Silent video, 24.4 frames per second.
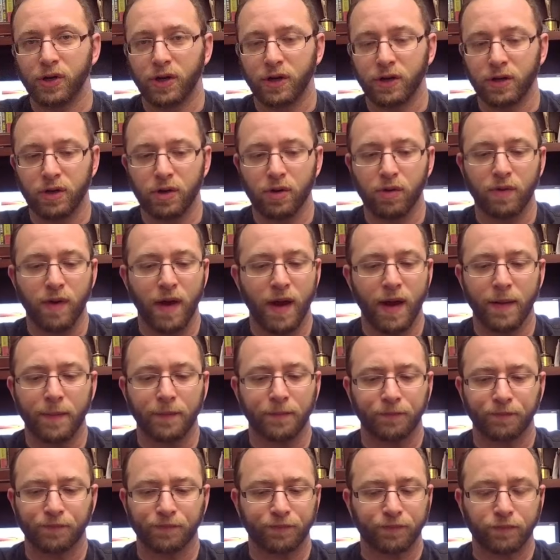you can do
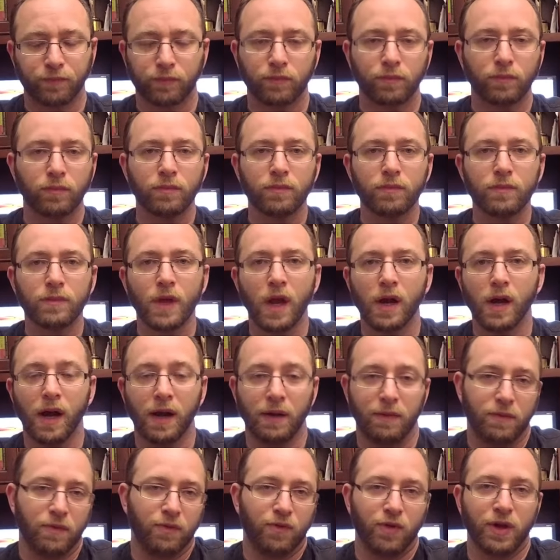that
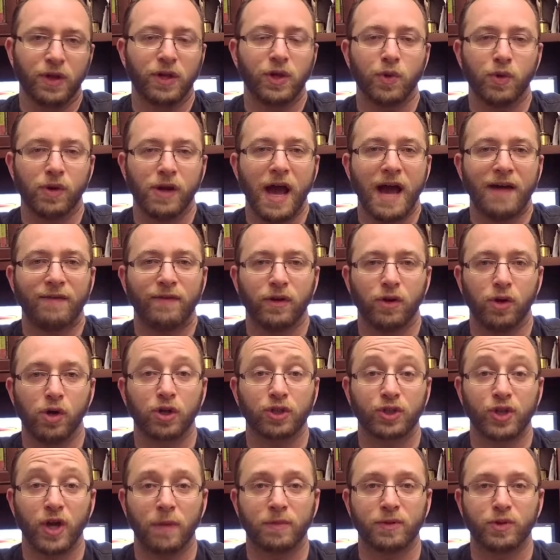I think you would have it
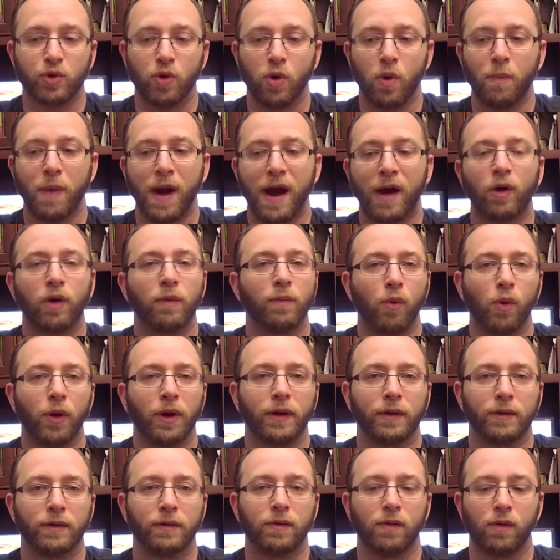hooked up to a
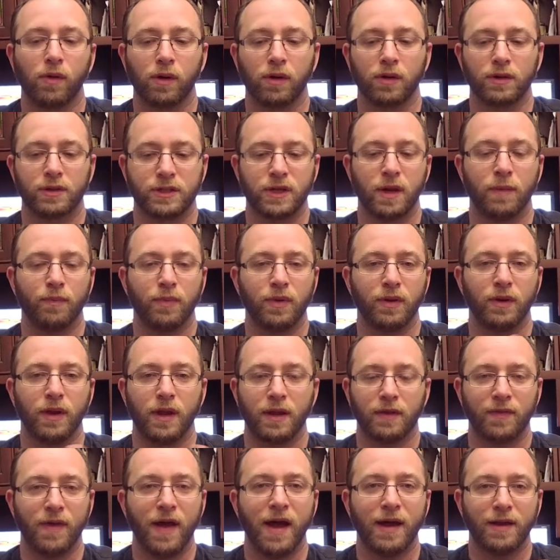PowerPoint or something
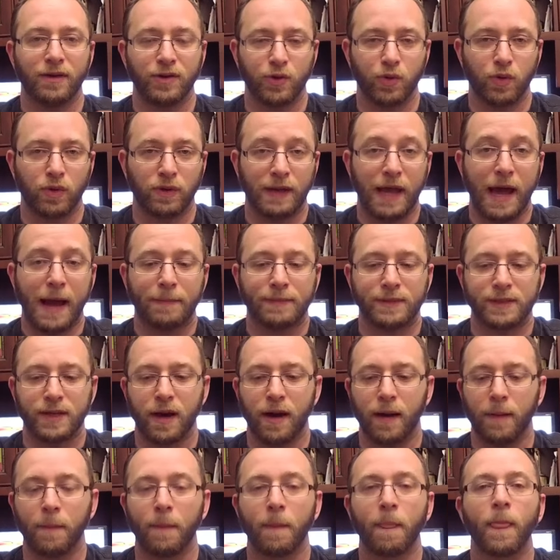like that to a
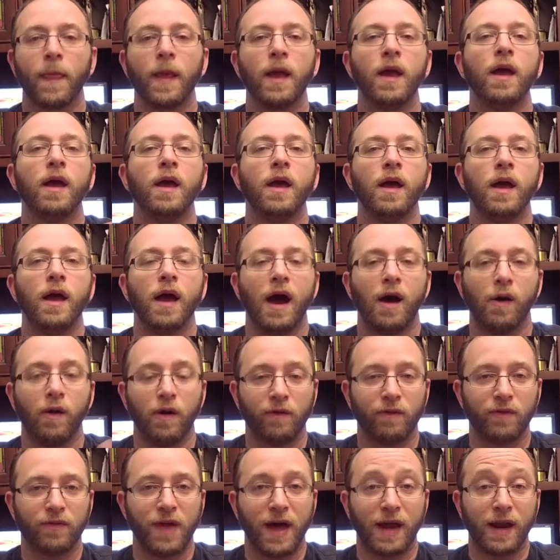laptop
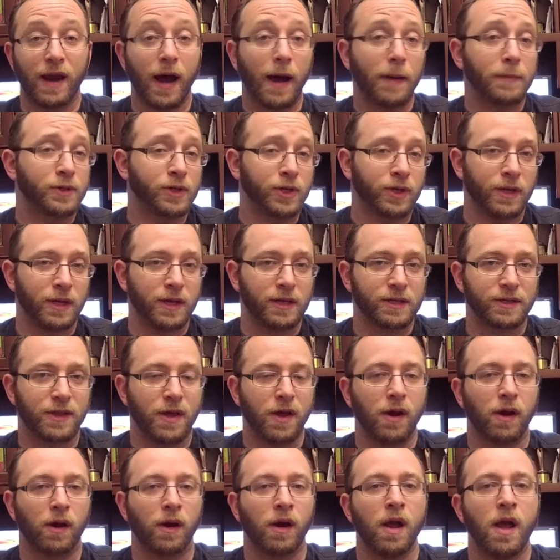However, that option is
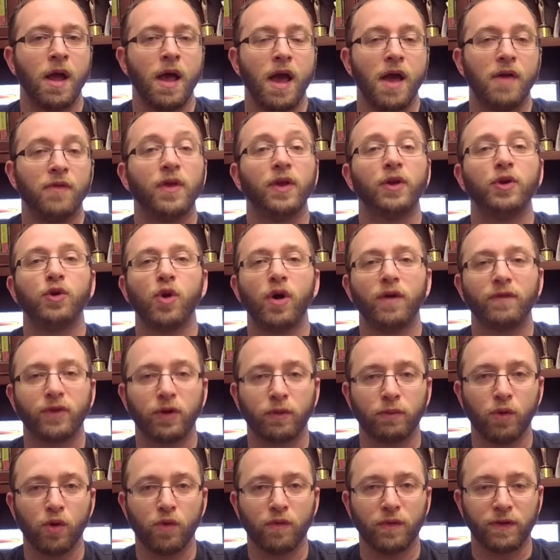there. And then you have
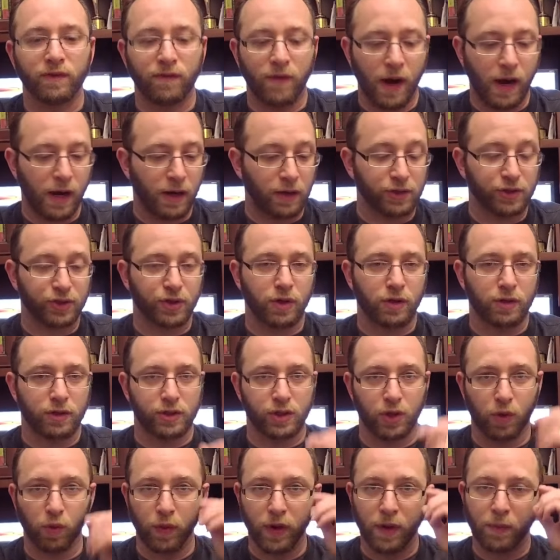your movie files.
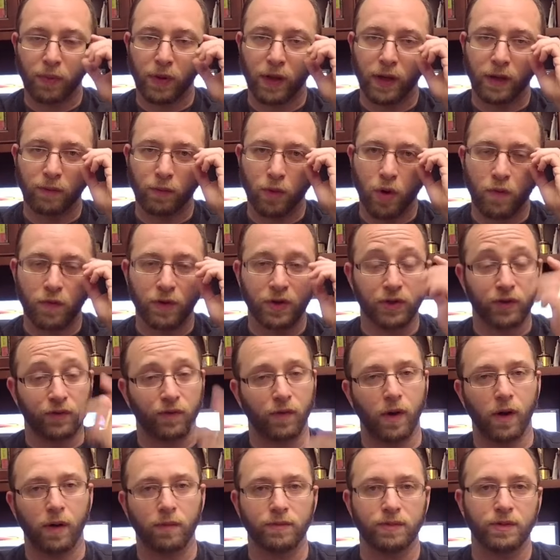So we played movies
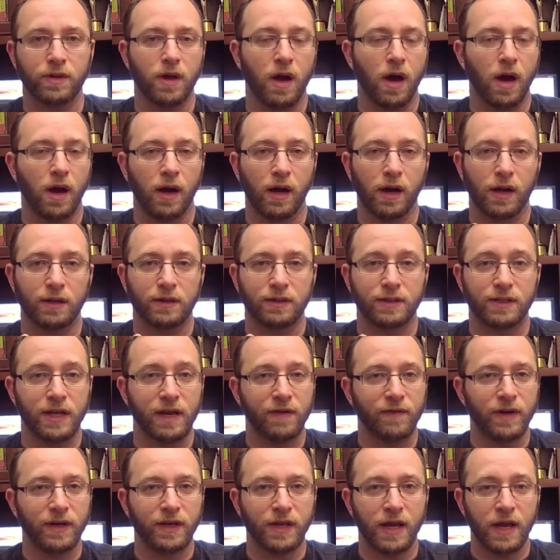from uh,
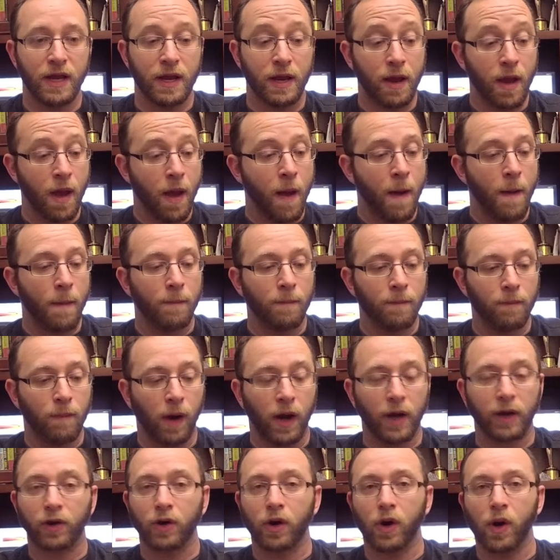DVD,
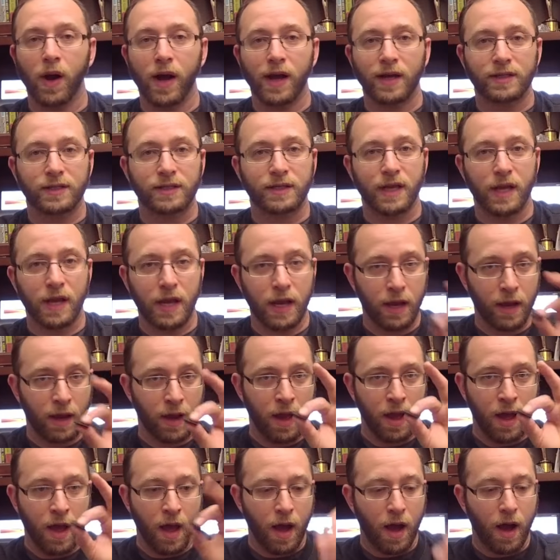micro SD,
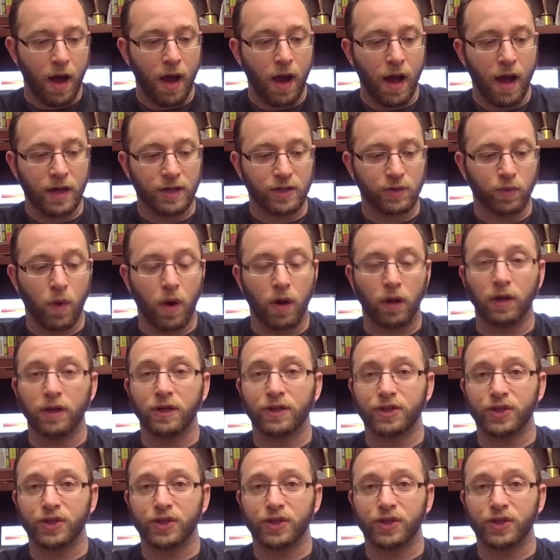uh, as well